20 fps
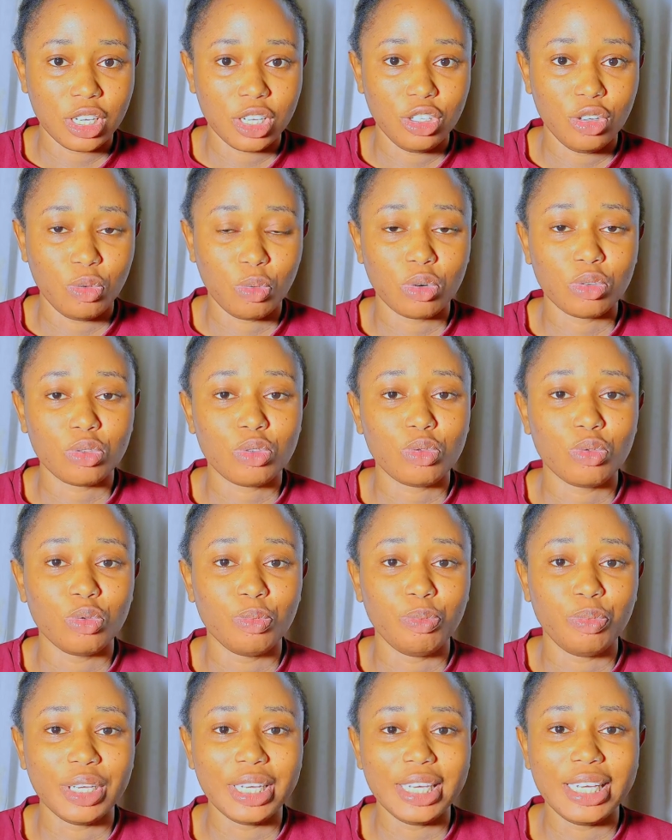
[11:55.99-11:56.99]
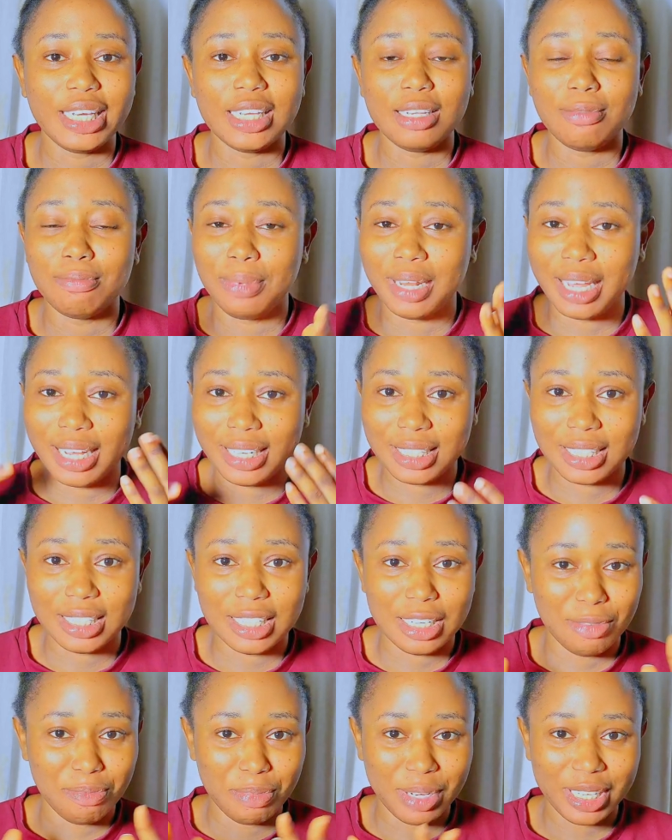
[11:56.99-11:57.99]
you want to begin blending
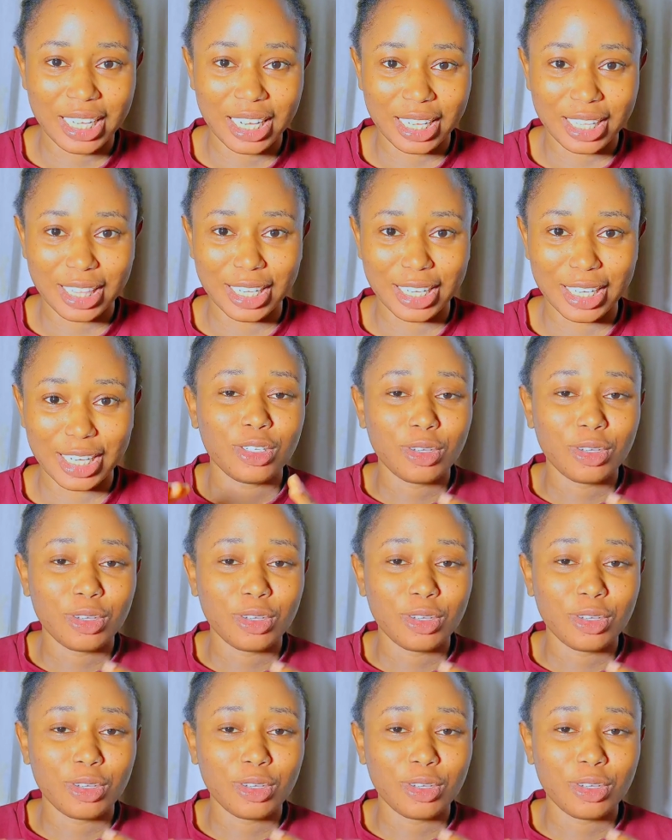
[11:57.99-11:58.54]
immediately.